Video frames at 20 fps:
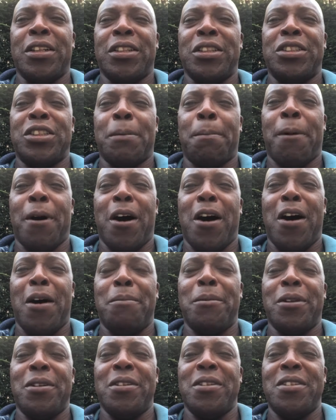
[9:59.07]

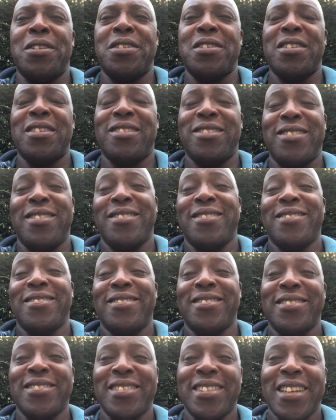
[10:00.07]
departments.
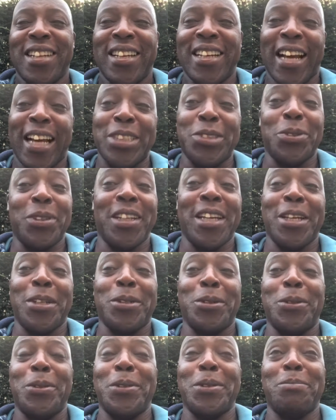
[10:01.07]
That's what they
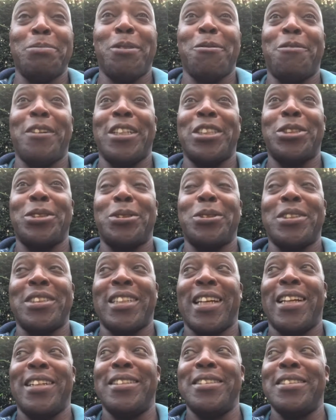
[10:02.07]
call them, professional
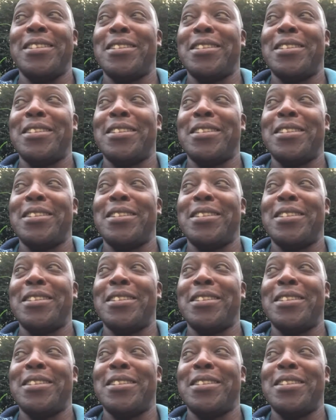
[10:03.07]
standards